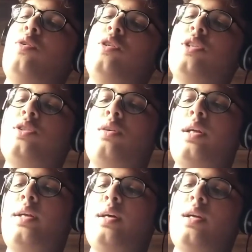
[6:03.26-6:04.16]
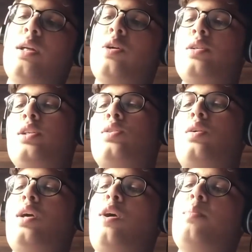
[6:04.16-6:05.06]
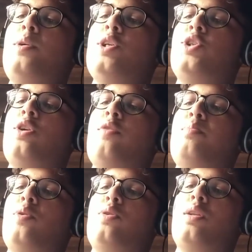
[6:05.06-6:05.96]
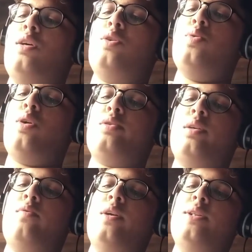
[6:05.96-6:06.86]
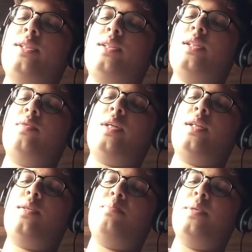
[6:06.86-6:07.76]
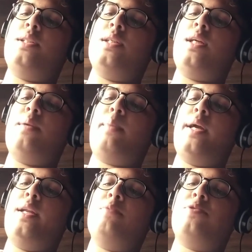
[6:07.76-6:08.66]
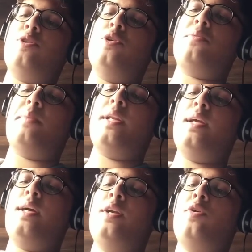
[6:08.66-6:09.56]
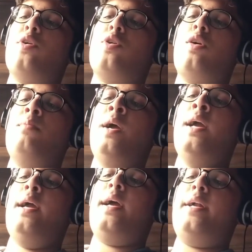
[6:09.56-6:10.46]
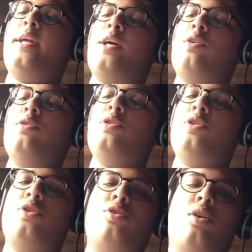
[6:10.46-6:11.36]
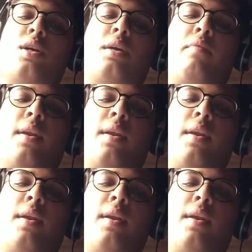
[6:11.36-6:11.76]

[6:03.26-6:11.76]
causes or internal causes or a combination of both. The 2001 recession was preceded by an absolute mania in dot-com and technology stock, given